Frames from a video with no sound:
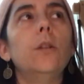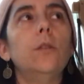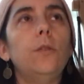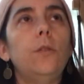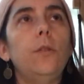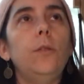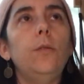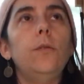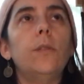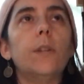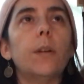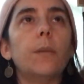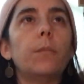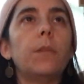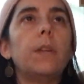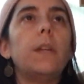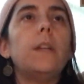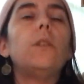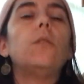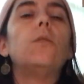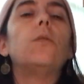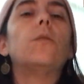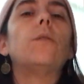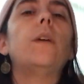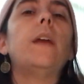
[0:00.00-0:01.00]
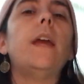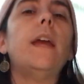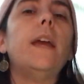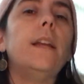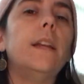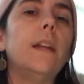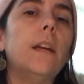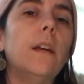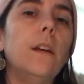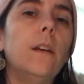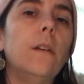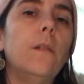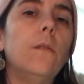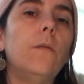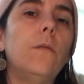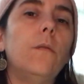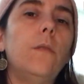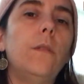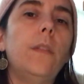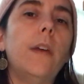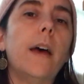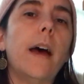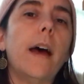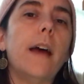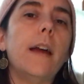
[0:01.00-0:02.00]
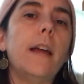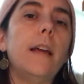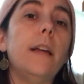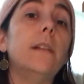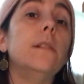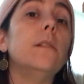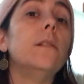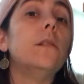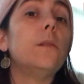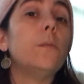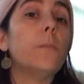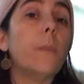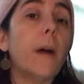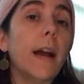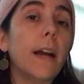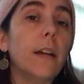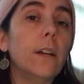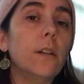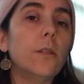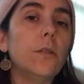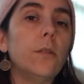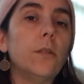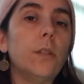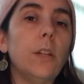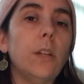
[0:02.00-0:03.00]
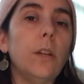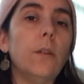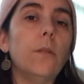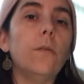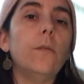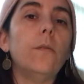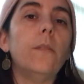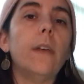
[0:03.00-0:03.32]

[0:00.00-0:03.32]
Do something creative that inspires you.